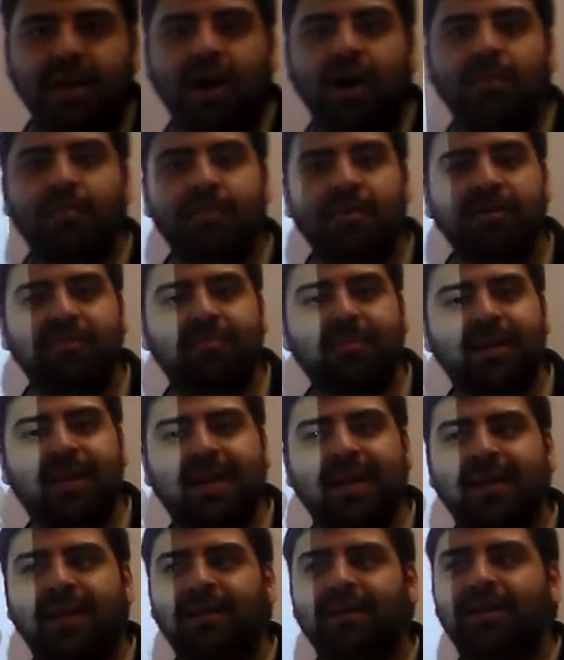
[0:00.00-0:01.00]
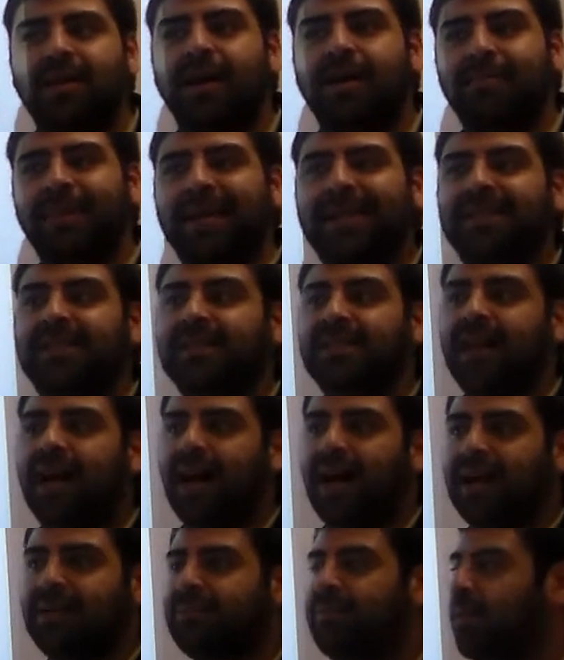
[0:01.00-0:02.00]
no movement, means
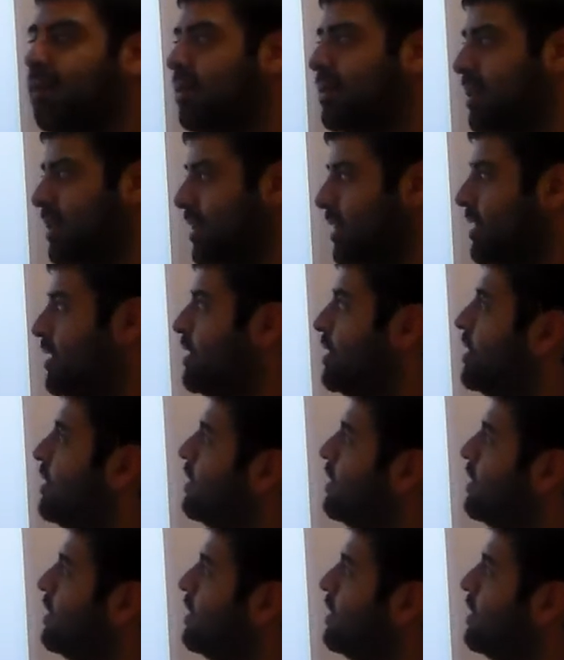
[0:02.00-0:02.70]
non-polar.